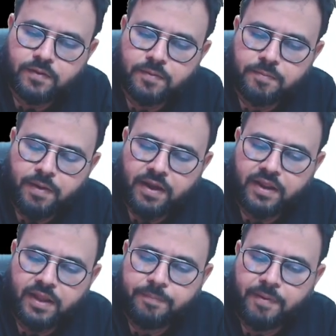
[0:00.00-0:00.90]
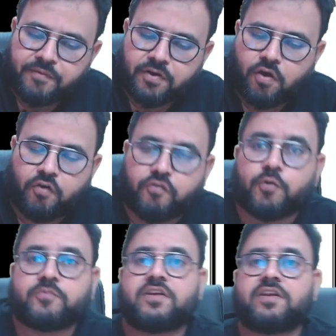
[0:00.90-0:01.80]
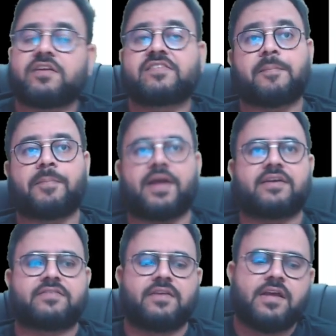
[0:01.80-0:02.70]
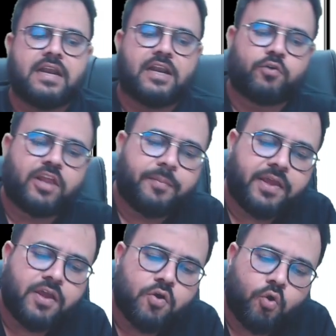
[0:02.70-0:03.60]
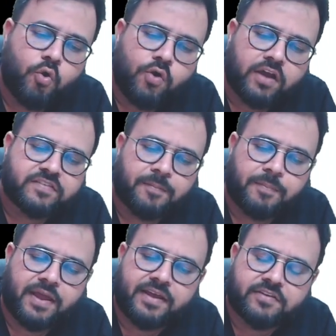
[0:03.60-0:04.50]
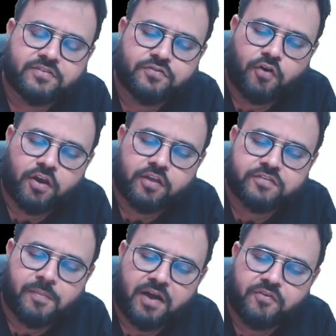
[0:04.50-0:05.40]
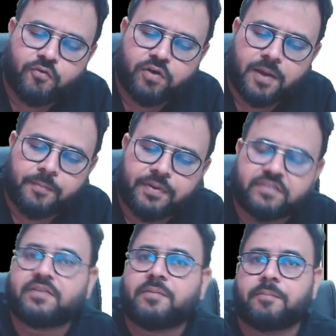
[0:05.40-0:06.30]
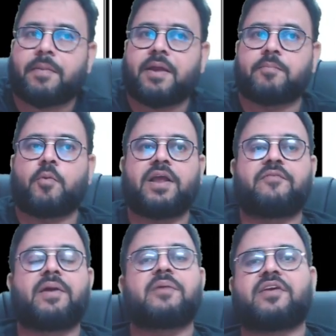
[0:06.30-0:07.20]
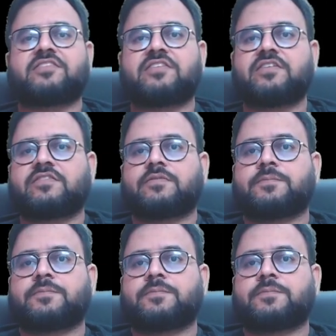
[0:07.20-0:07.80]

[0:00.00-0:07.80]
Bargaining power of whom, sir? Suppliers. Now tell me, who are suppliers for smartphone companies, sir? Mobile manufacturers.